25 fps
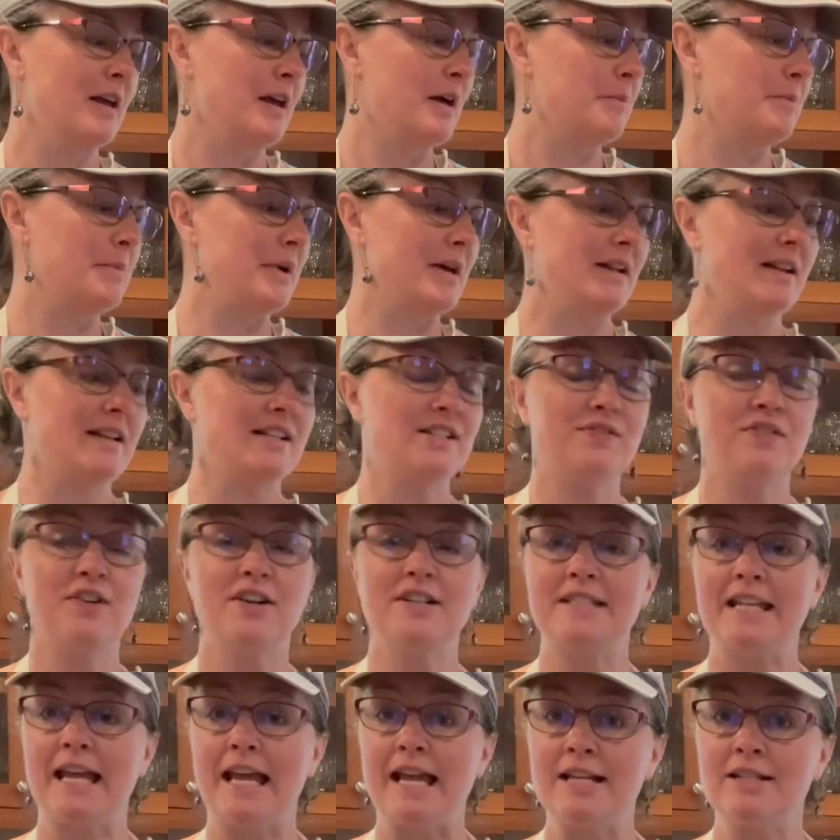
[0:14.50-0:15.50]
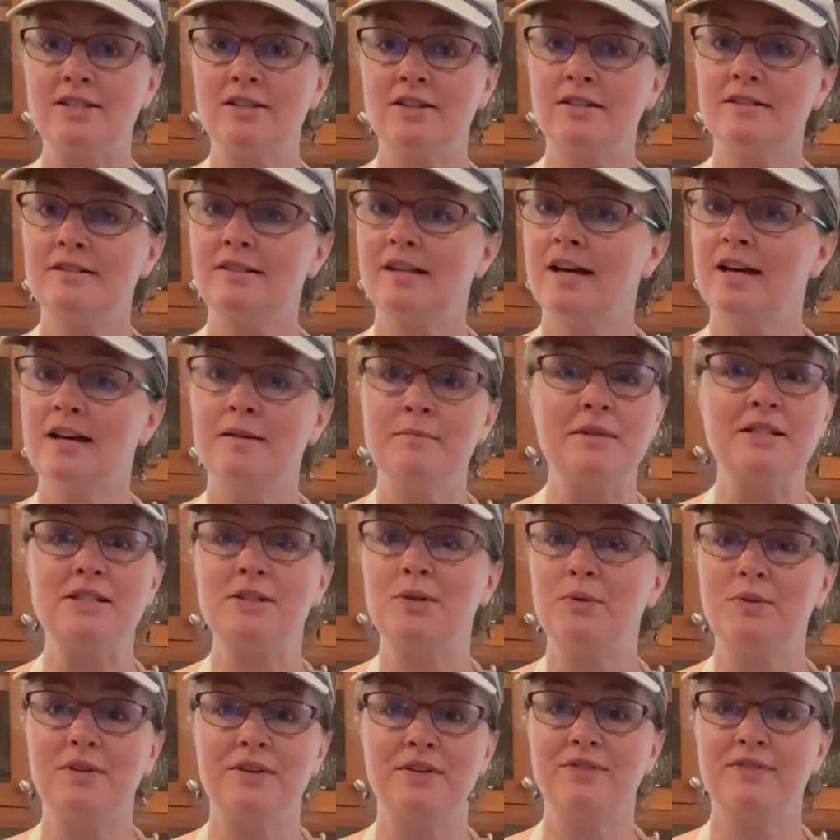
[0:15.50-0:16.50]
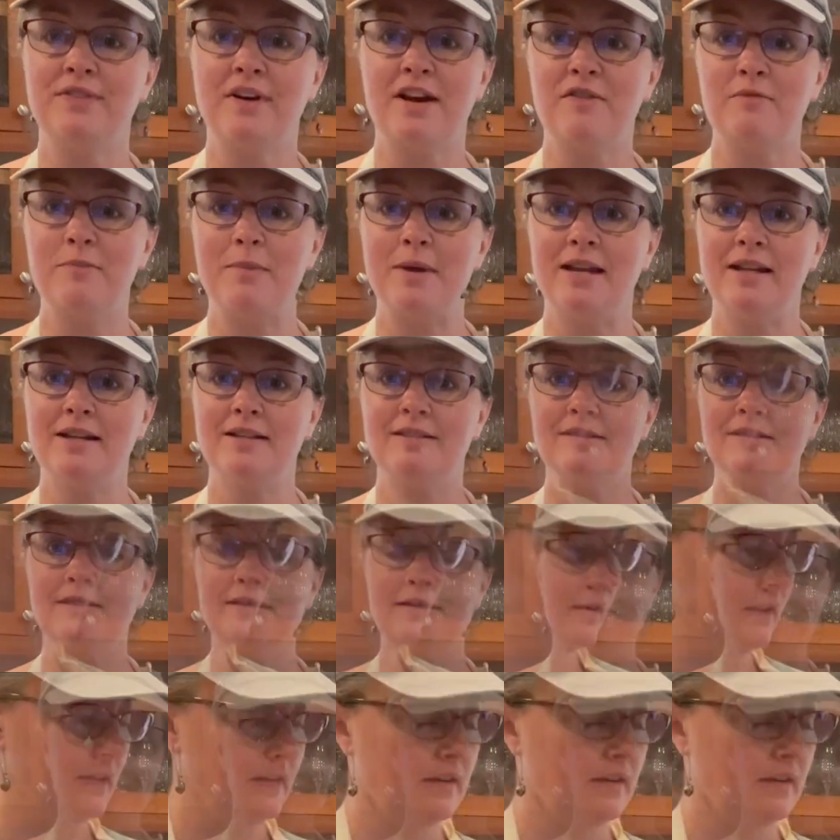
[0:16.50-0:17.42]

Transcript: But as far as hands-on time, it's only 5 minutes.